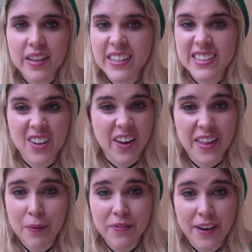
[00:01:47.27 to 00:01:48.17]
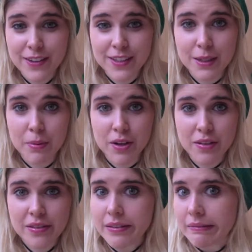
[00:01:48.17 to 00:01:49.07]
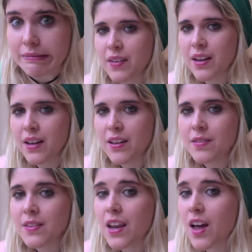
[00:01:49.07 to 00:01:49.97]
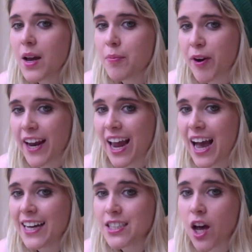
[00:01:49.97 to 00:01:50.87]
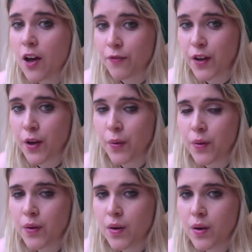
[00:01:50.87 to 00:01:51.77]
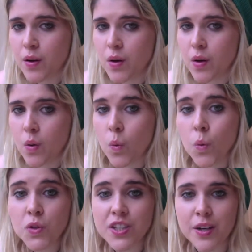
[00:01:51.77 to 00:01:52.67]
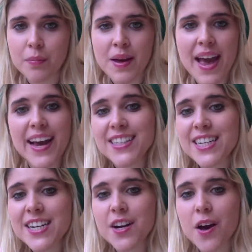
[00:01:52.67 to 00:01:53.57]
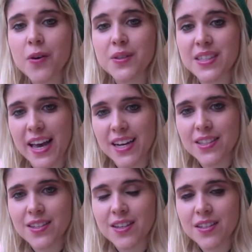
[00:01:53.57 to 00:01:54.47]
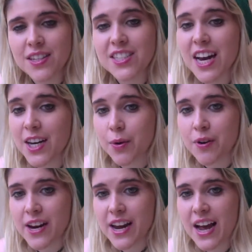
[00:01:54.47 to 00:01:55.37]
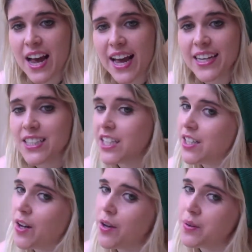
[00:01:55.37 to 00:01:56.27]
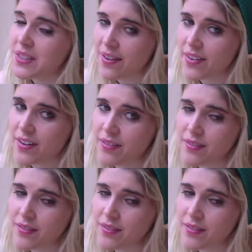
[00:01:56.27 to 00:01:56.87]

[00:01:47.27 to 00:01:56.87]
it's like that with fantasy books. The library at Hertview, autumn 1806 to January 1807.